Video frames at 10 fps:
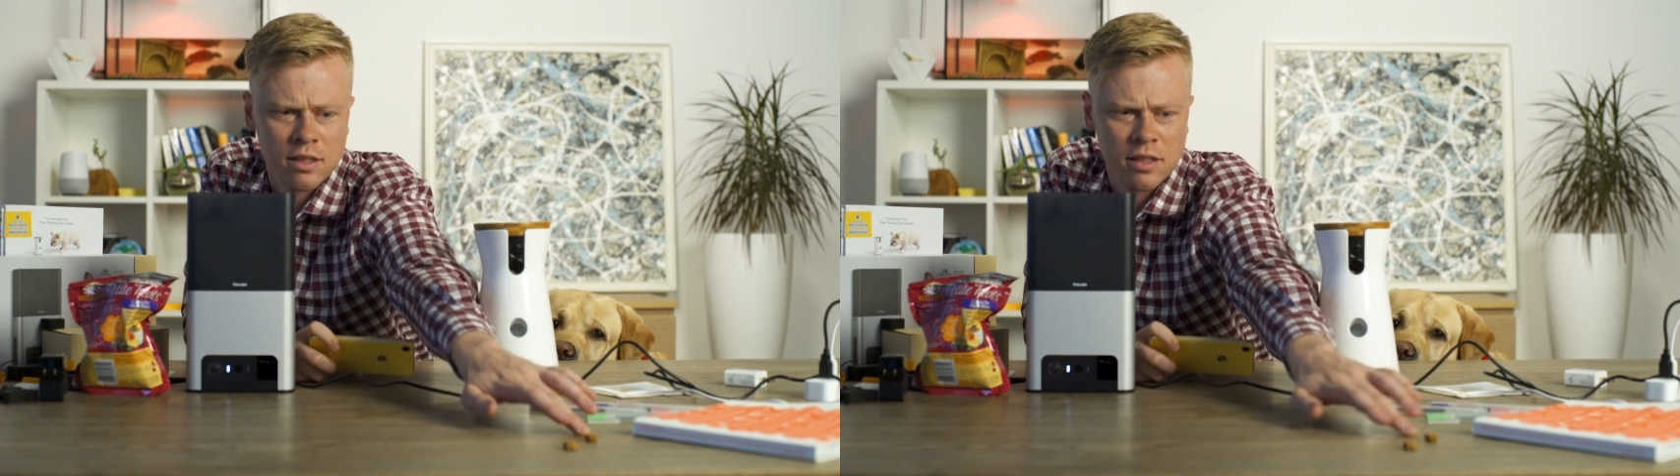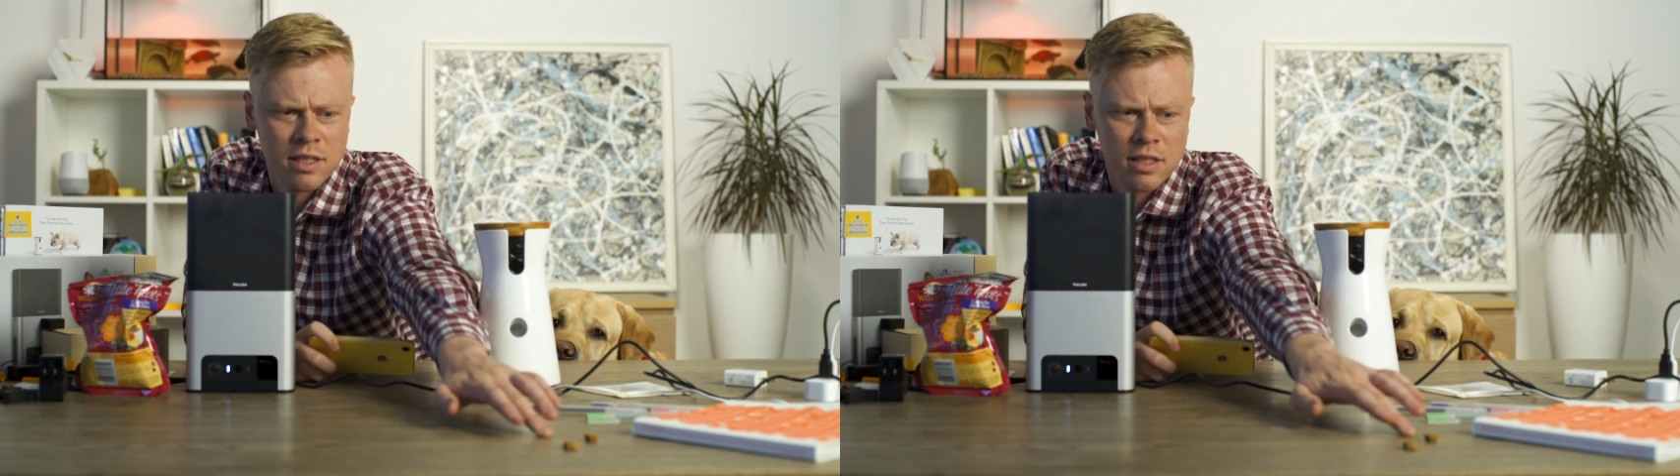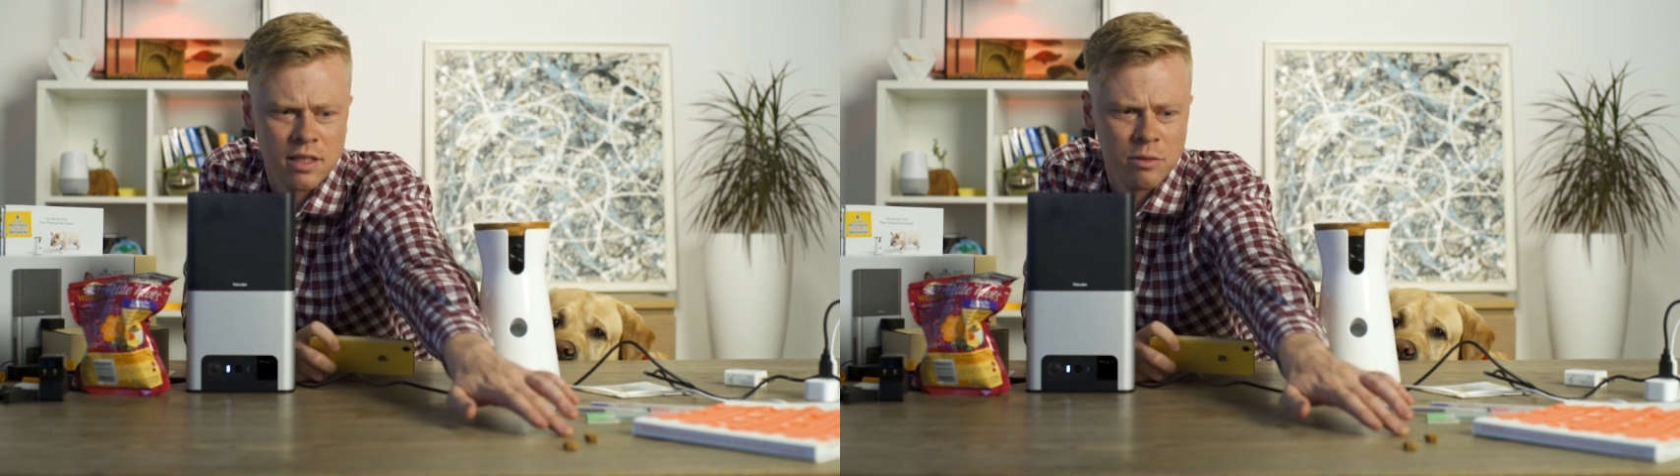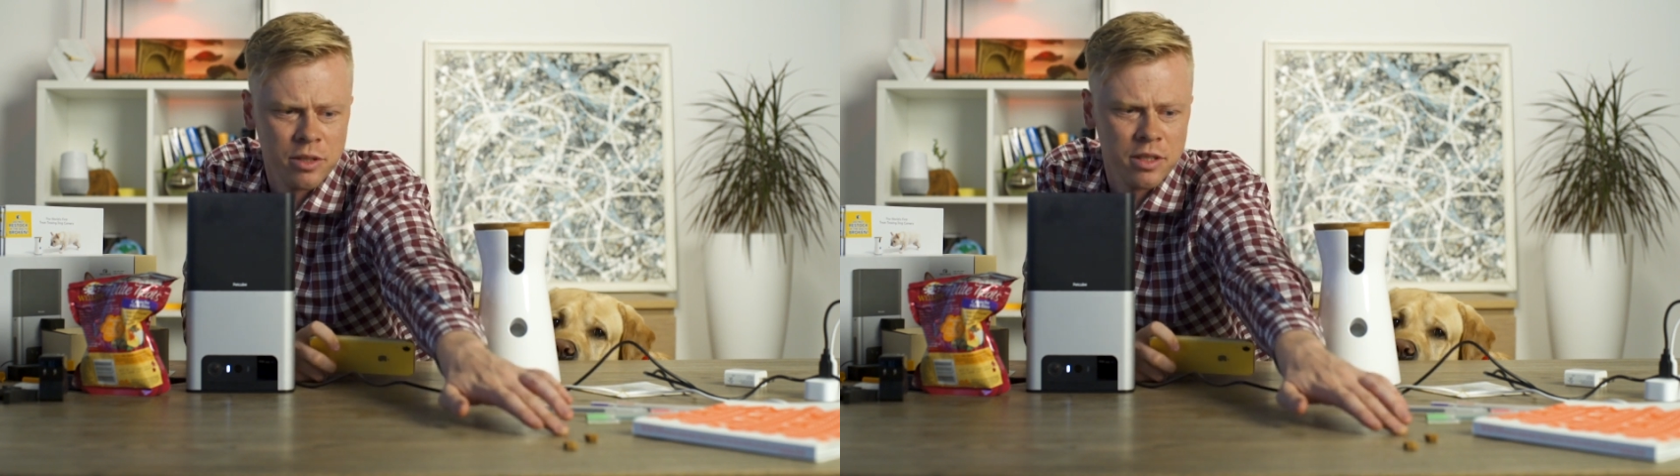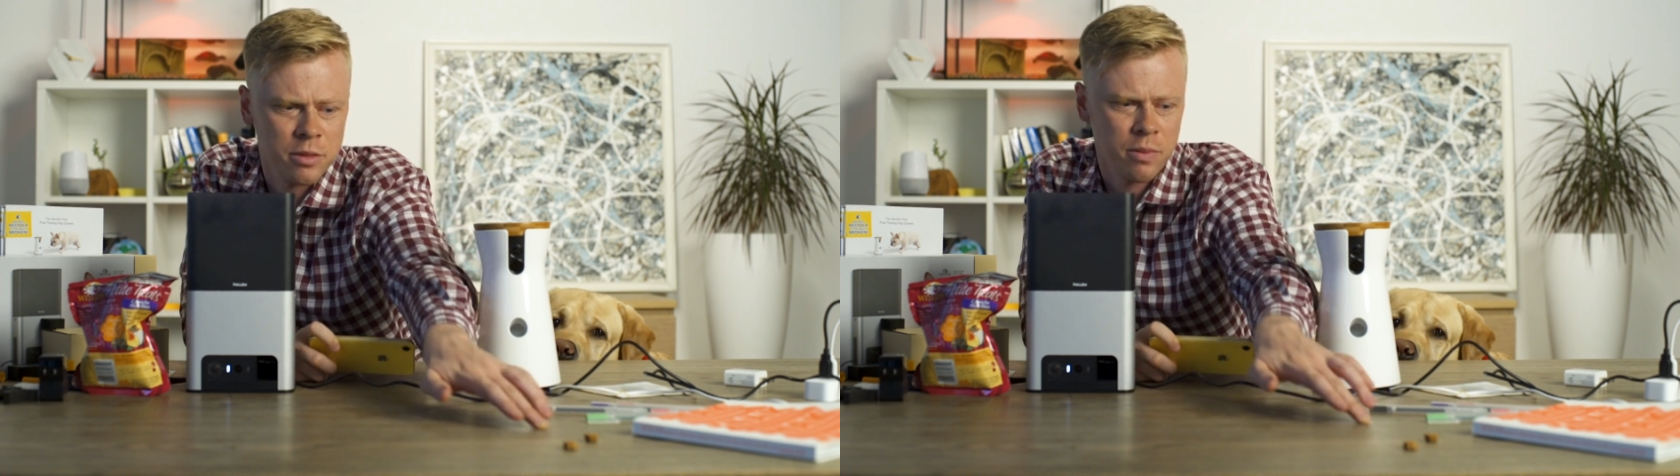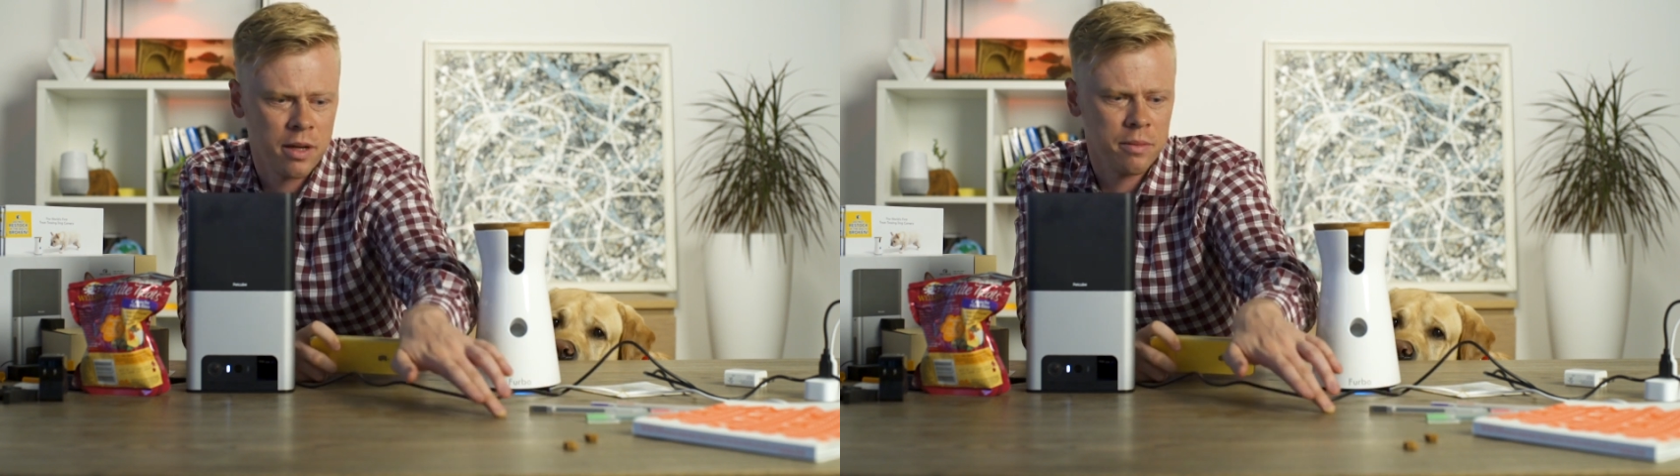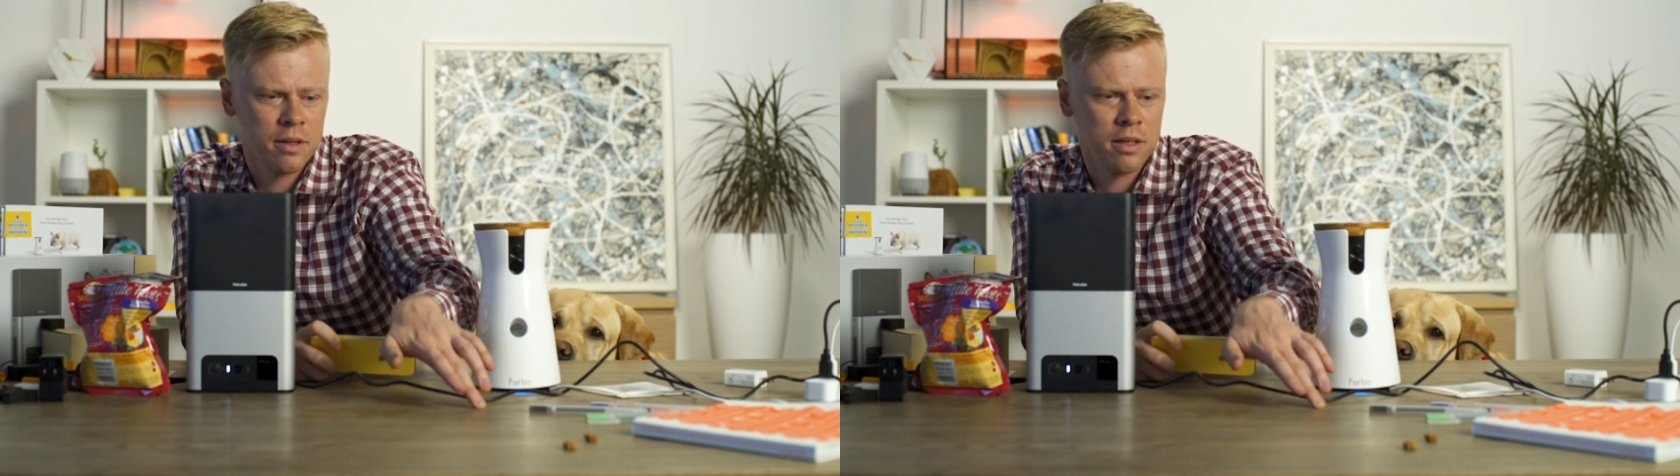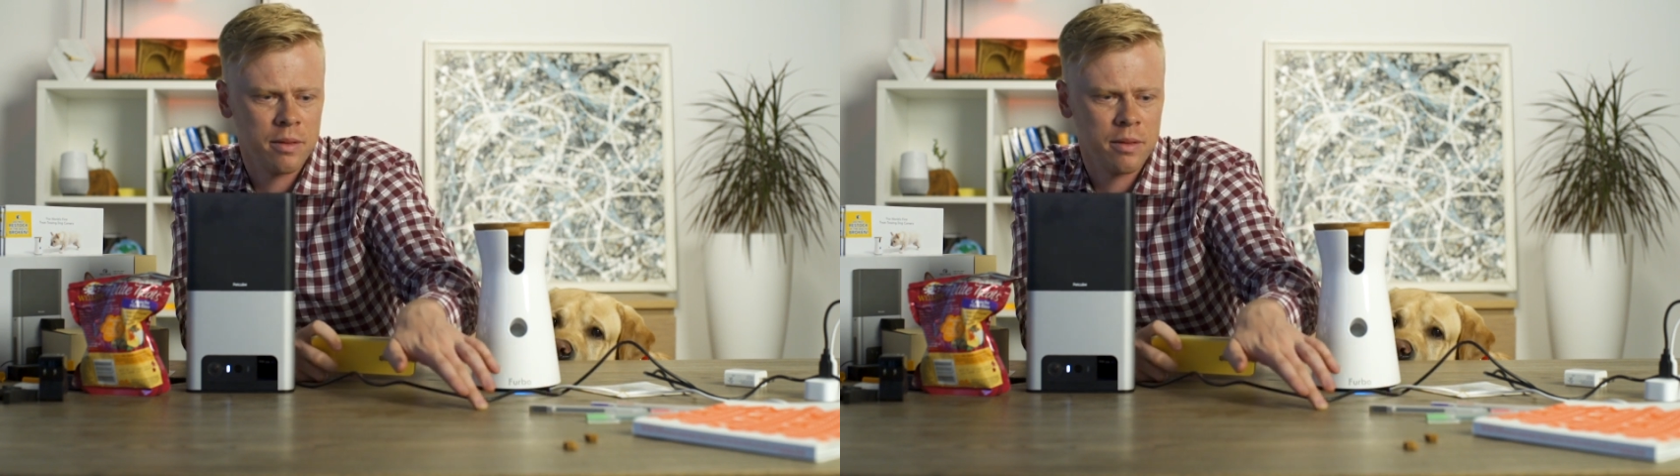distance, which is probably